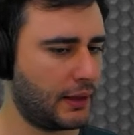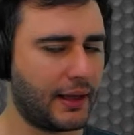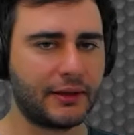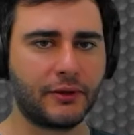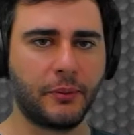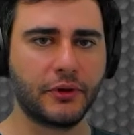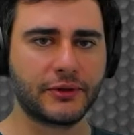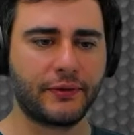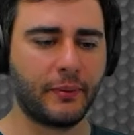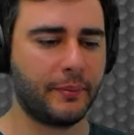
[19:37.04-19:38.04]
attributes
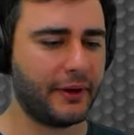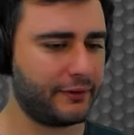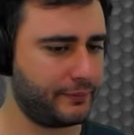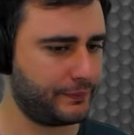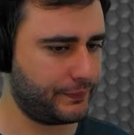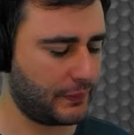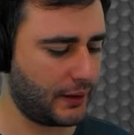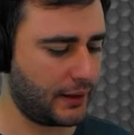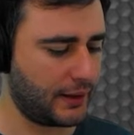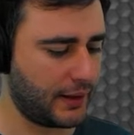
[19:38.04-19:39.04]
from above.
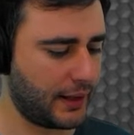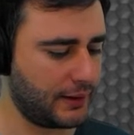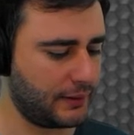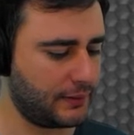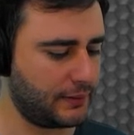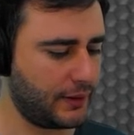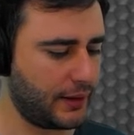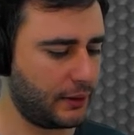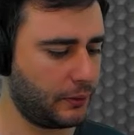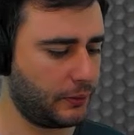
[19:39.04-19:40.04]
And
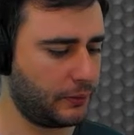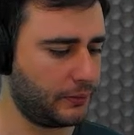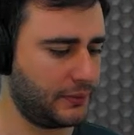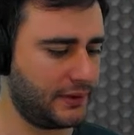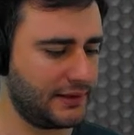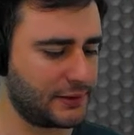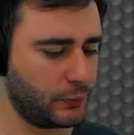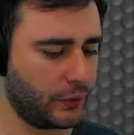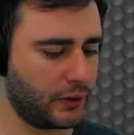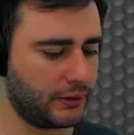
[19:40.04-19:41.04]
now this
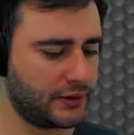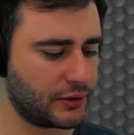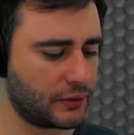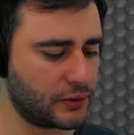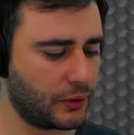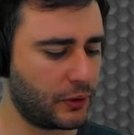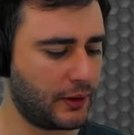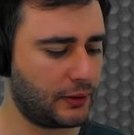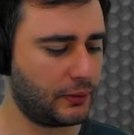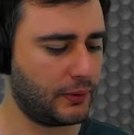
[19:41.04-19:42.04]
world is also
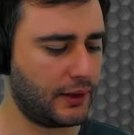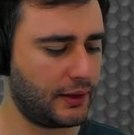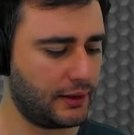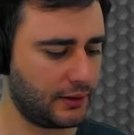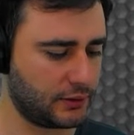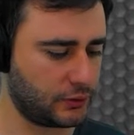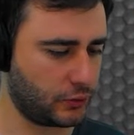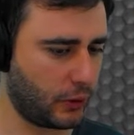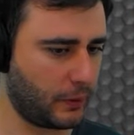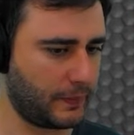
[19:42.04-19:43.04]
going to need a
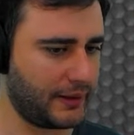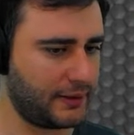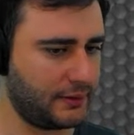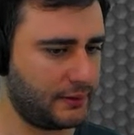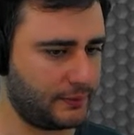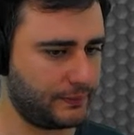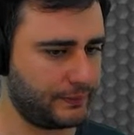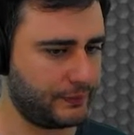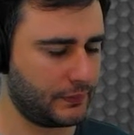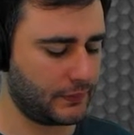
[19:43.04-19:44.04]
draw method.
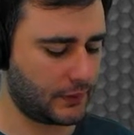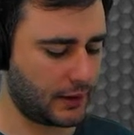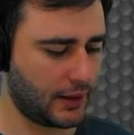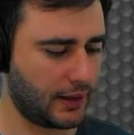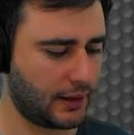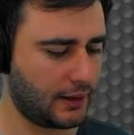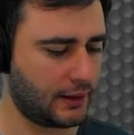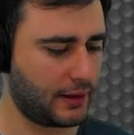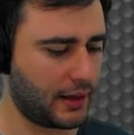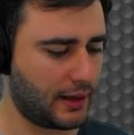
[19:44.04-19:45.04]

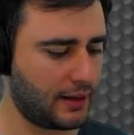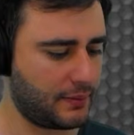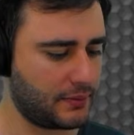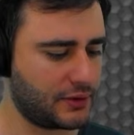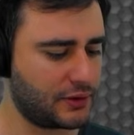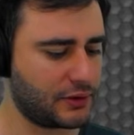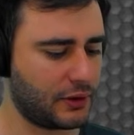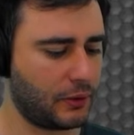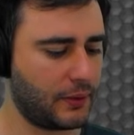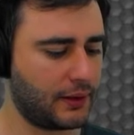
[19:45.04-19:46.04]
And I am just
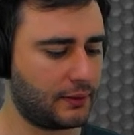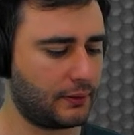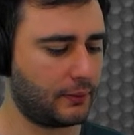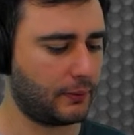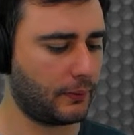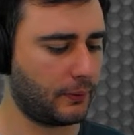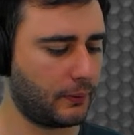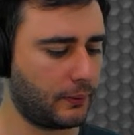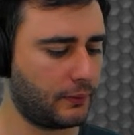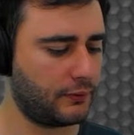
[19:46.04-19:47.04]
going
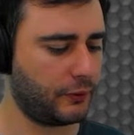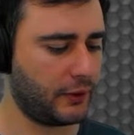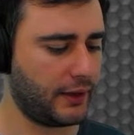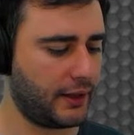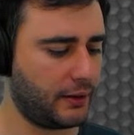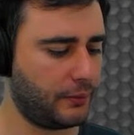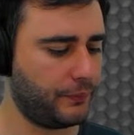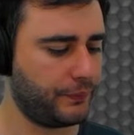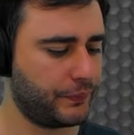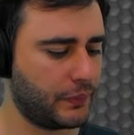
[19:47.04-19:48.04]
to, for
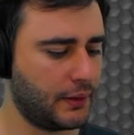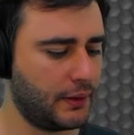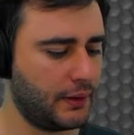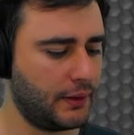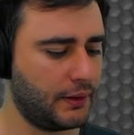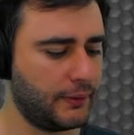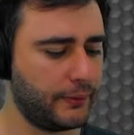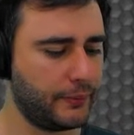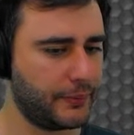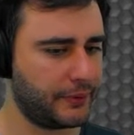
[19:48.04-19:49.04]
now,
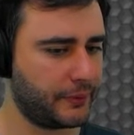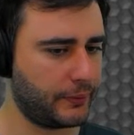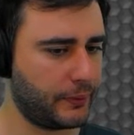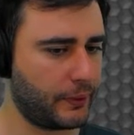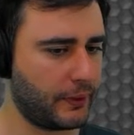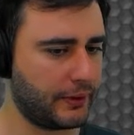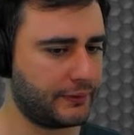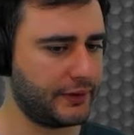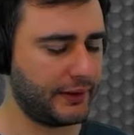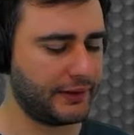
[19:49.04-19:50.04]
loop through all
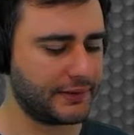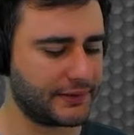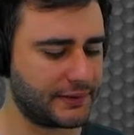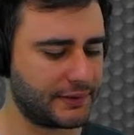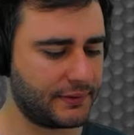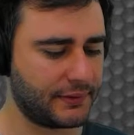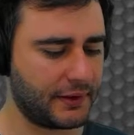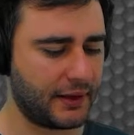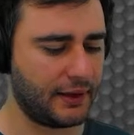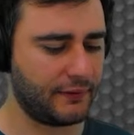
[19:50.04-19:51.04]
of these
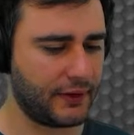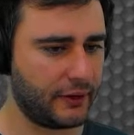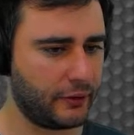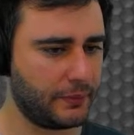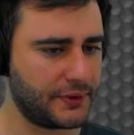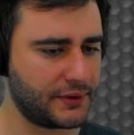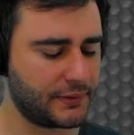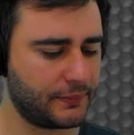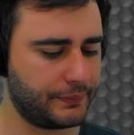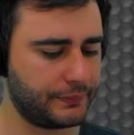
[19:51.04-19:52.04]
envelopes